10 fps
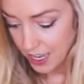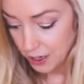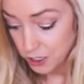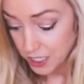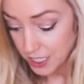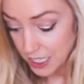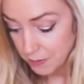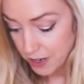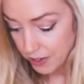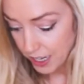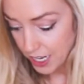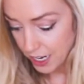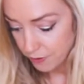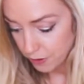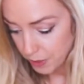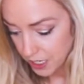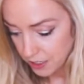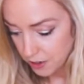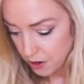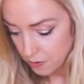You just need to be really careful because
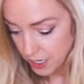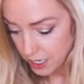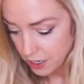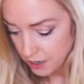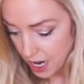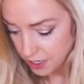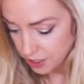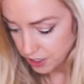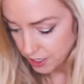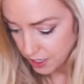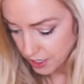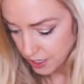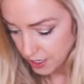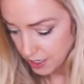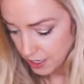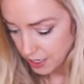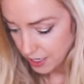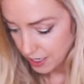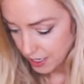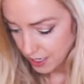you don't want to crush
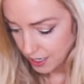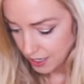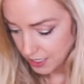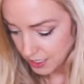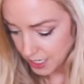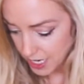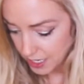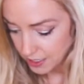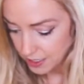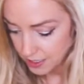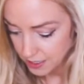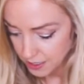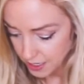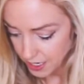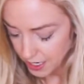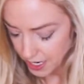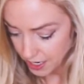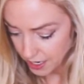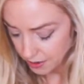the seeds in here.